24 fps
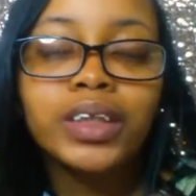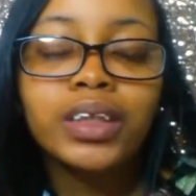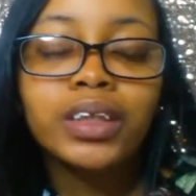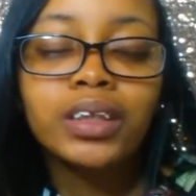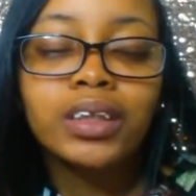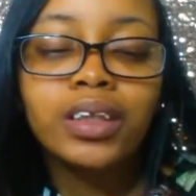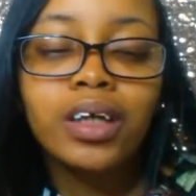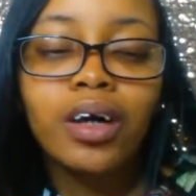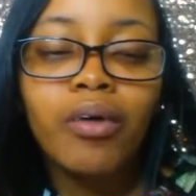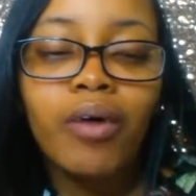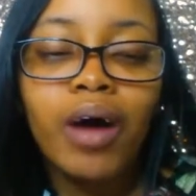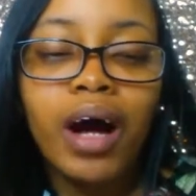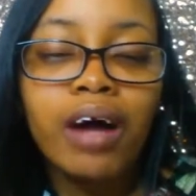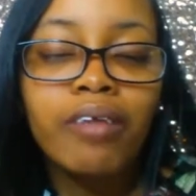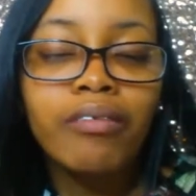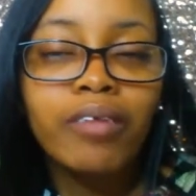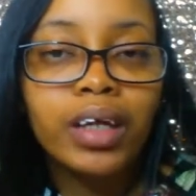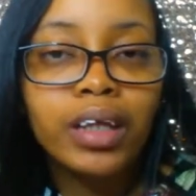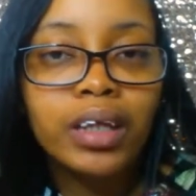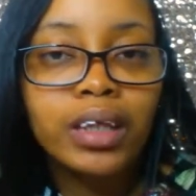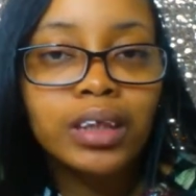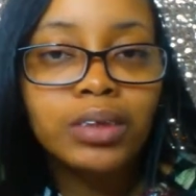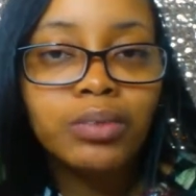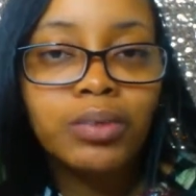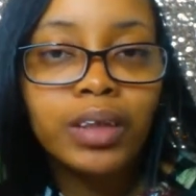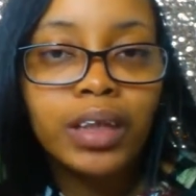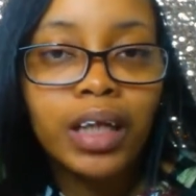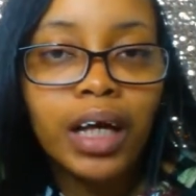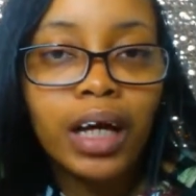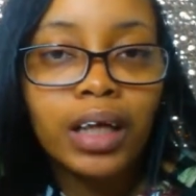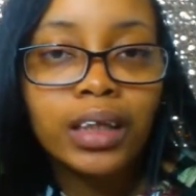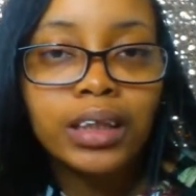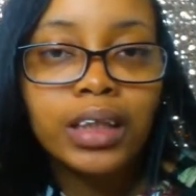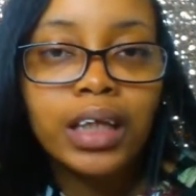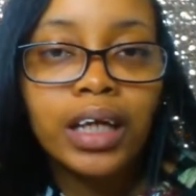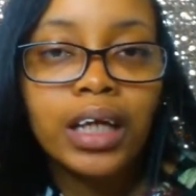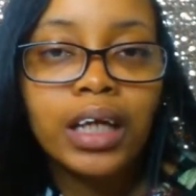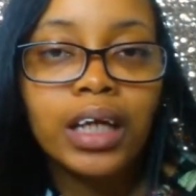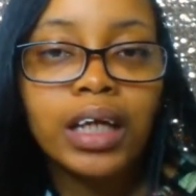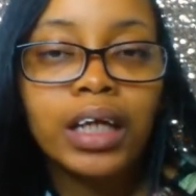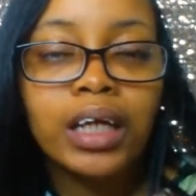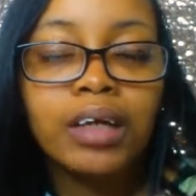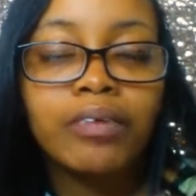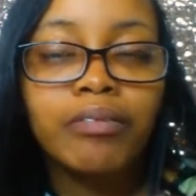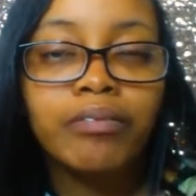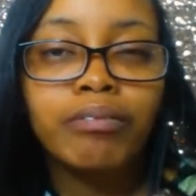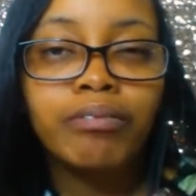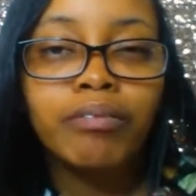so I read this one next, and
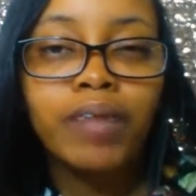it